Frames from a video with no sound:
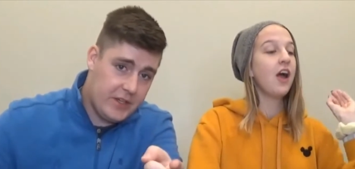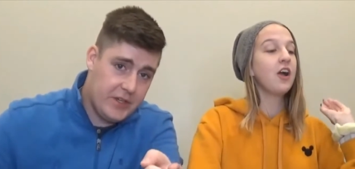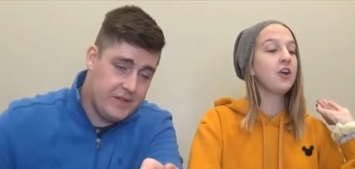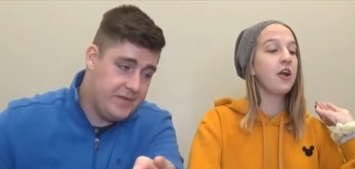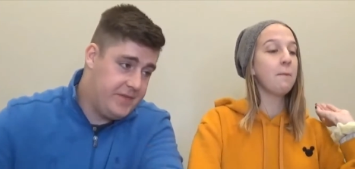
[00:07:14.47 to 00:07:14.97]

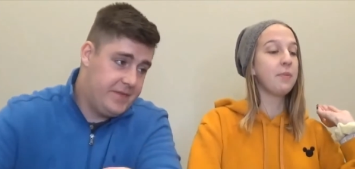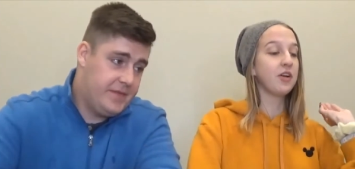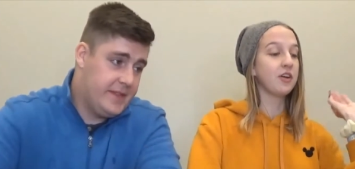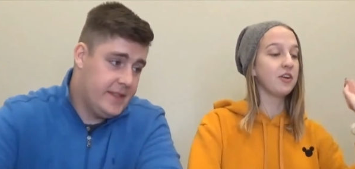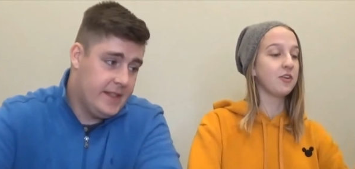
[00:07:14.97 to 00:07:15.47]
Speaker 1: good.
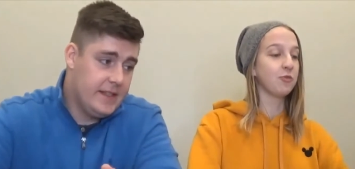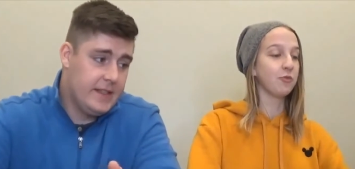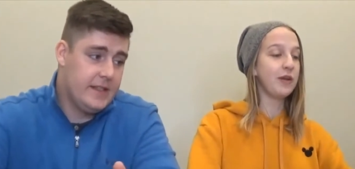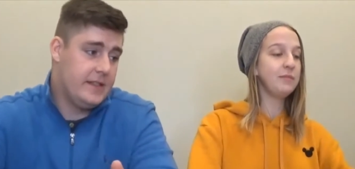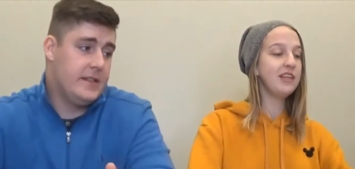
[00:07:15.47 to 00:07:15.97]
But
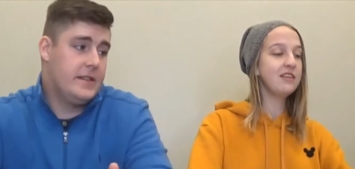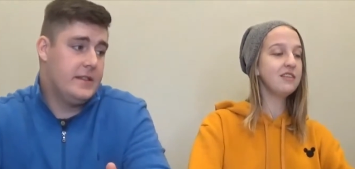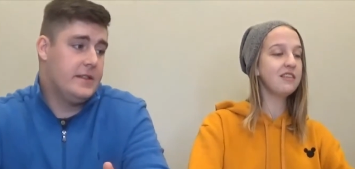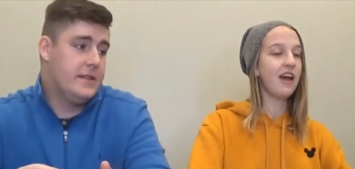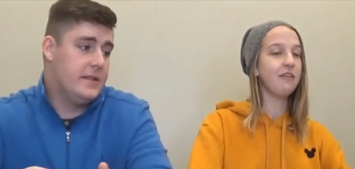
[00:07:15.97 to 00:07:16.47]

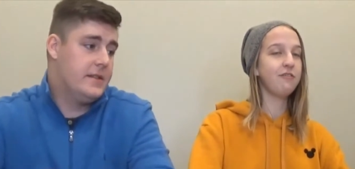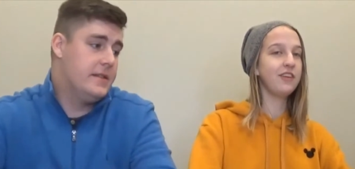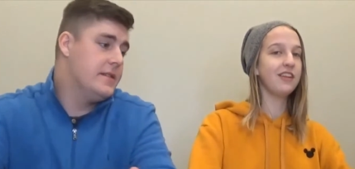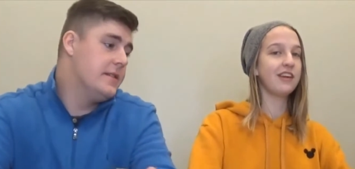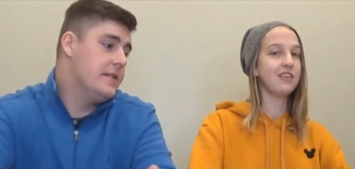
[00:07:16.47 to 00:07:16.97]
Gremlins, I
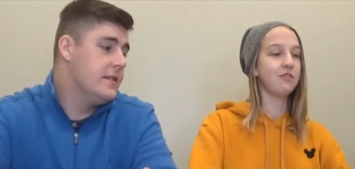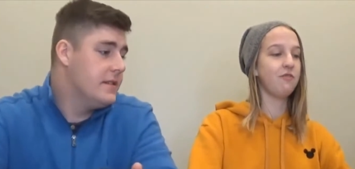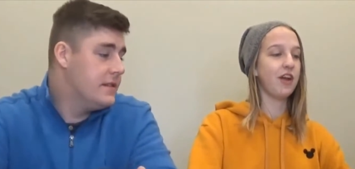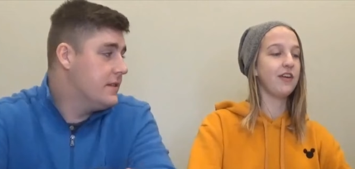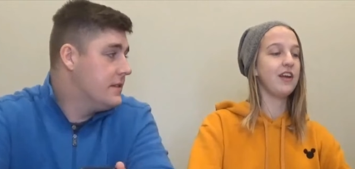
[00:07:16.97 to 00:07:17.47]
feel like is
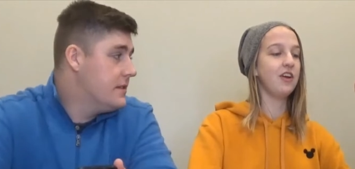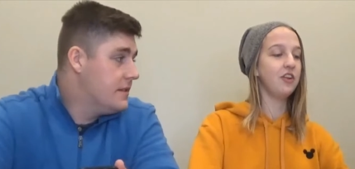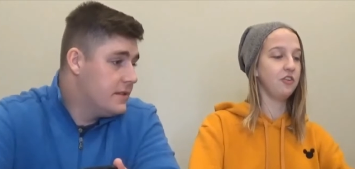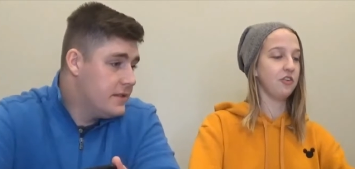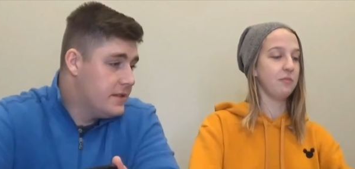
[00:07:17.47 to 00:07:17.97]
very
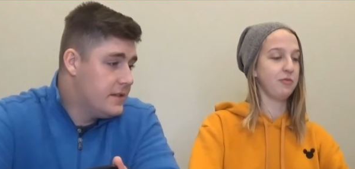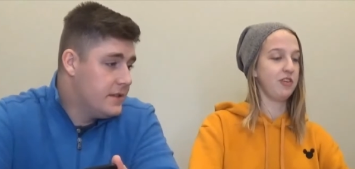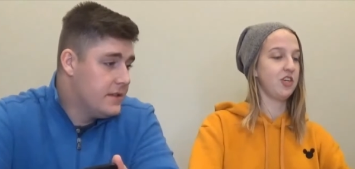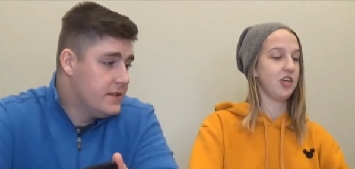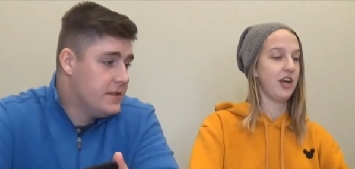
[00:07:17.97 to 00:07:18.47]

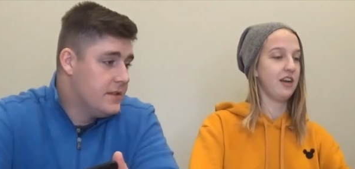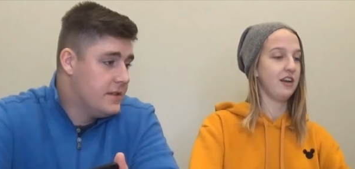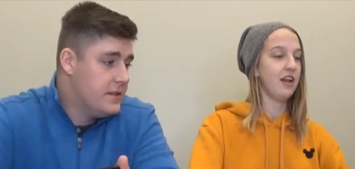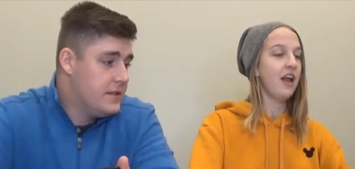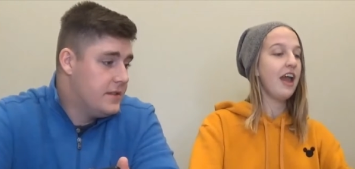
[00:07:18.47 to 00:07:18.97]

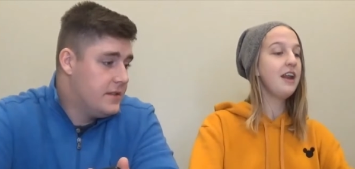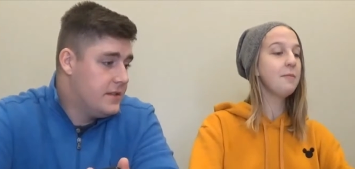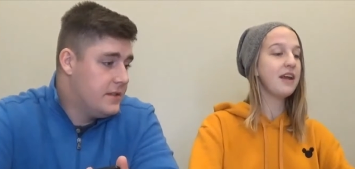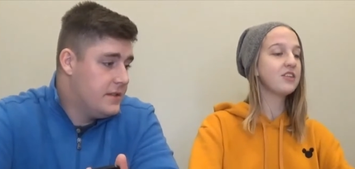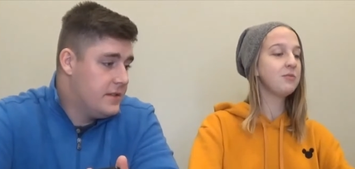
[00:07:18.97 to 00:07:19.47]
underappreciated. And
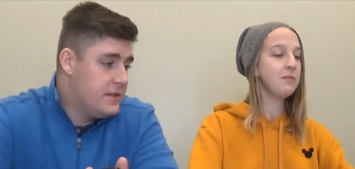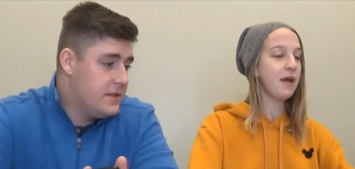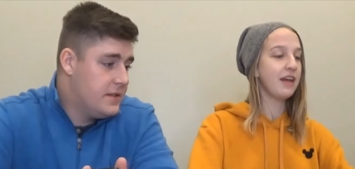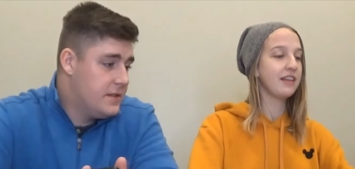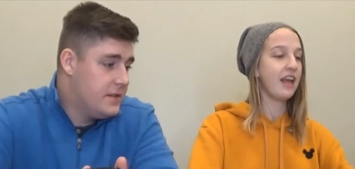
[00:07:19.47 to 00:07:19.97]
it makes me
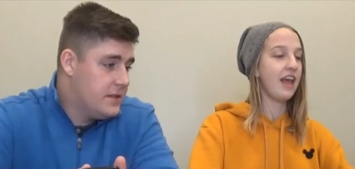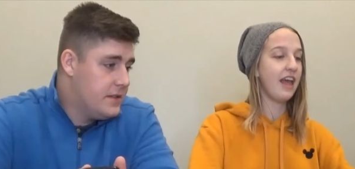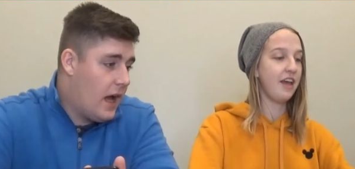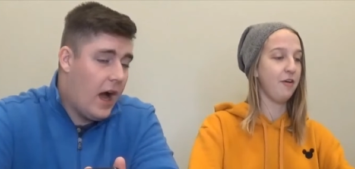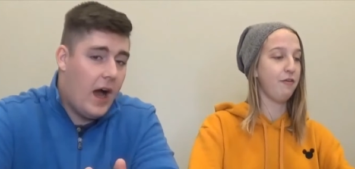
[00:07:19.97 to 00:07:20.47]
mad
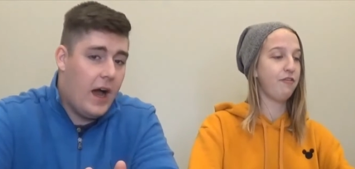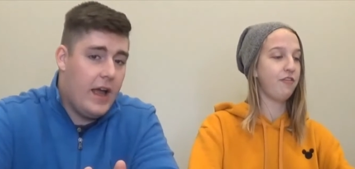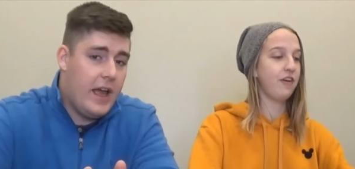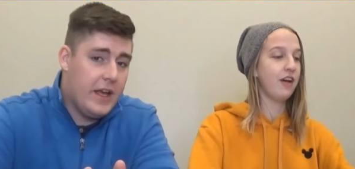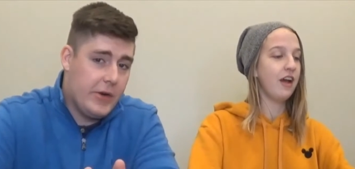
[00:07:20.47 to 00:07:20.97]
that Elf
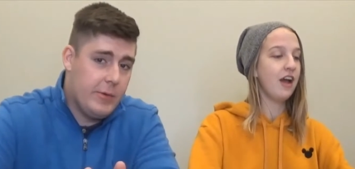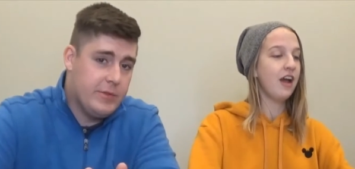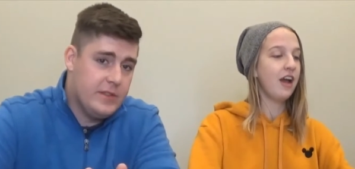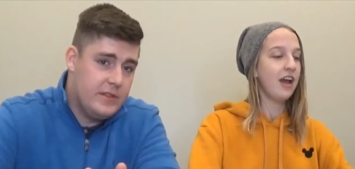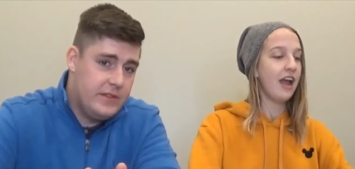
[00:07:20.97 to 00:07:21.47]
Speaker 2: I hate
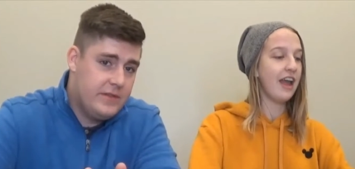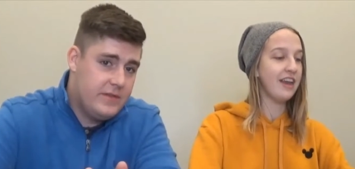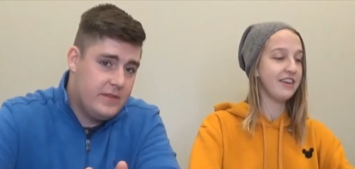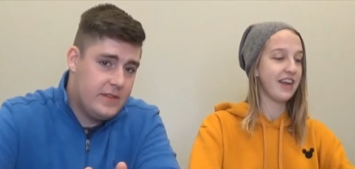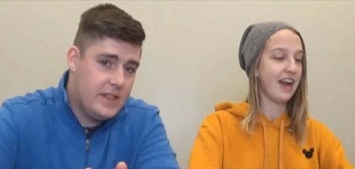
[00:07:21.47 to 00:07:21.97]
Gremlins.
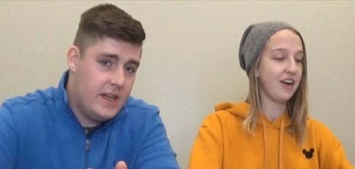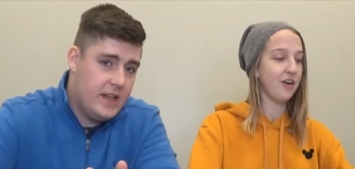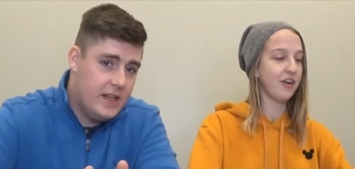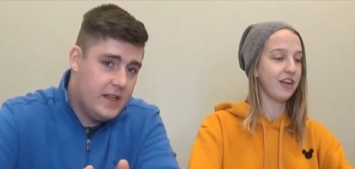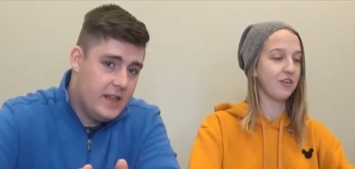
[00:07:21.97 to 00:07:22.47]
Speaker 1: and Die
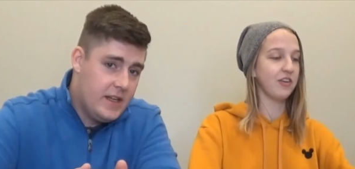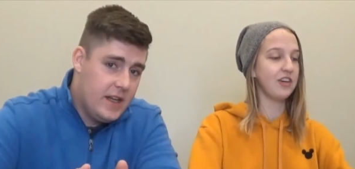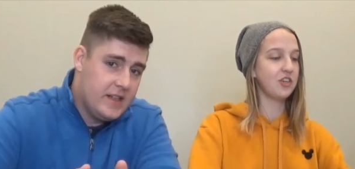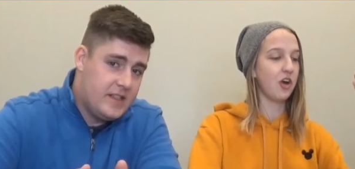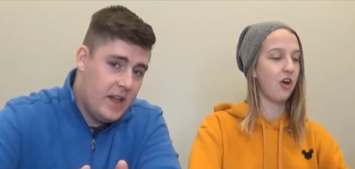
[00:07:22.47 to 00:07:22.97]
Hard and
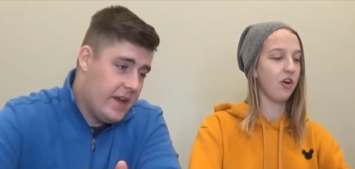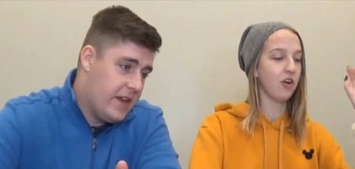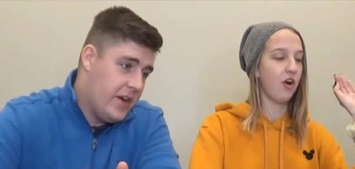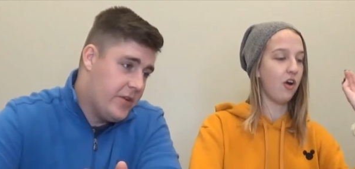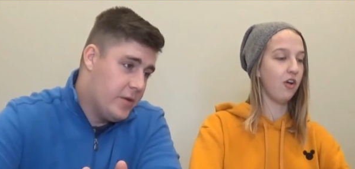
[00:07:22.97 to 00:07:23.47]
Grinch. It's not
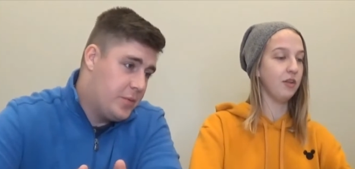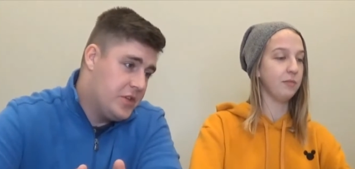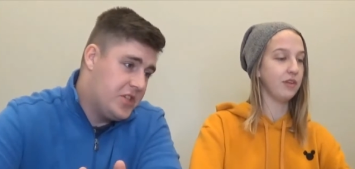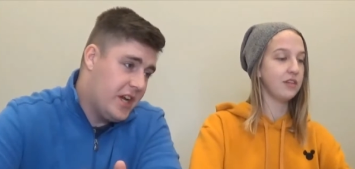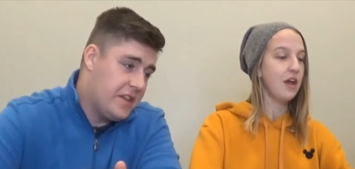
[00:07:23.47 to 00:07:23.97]
like an
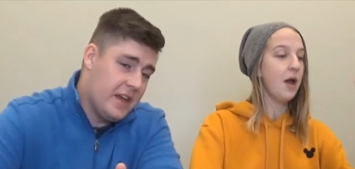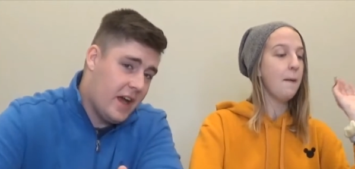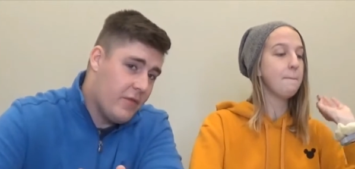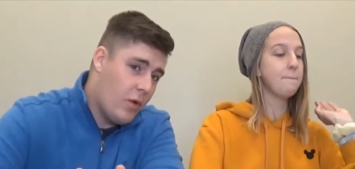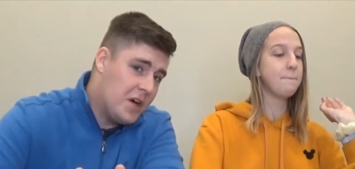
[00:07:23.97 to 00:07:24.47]
underappreciated
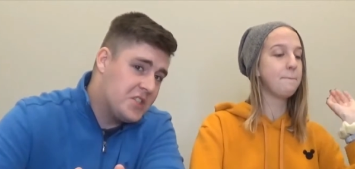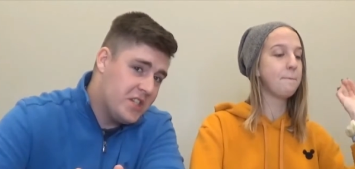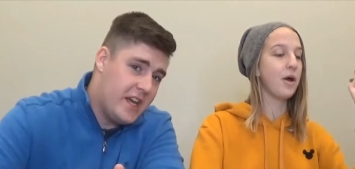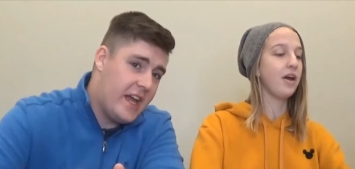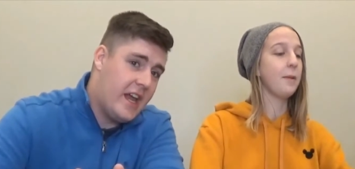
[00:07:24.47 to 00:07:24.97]
Speaker 2: thing. I've
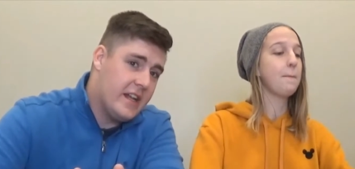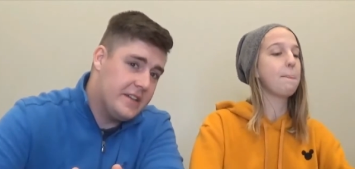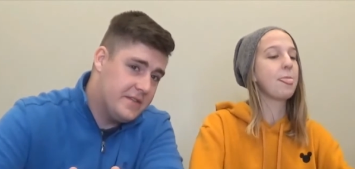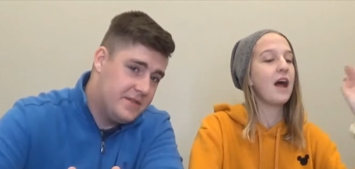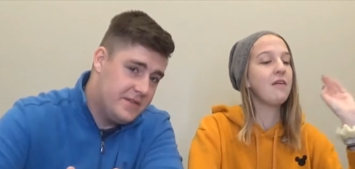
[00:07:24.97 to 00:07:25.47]
watched it. I hate
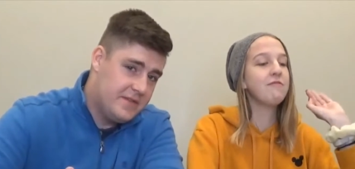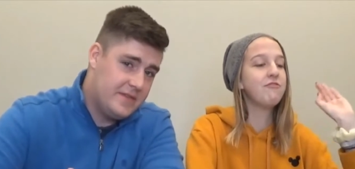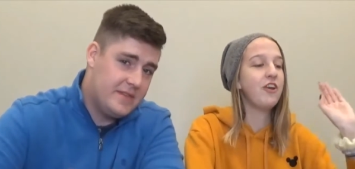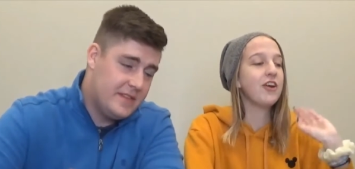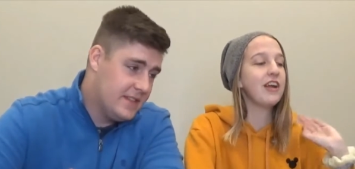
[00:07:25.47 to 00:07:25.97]
it.
Speaker 1: I'm
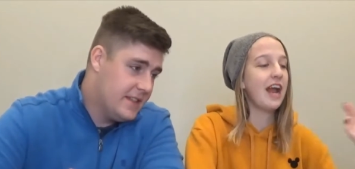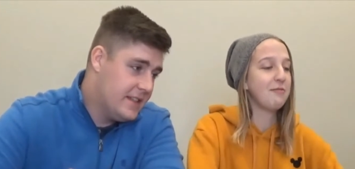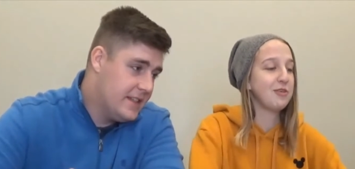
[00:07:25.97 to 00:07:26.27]
very happy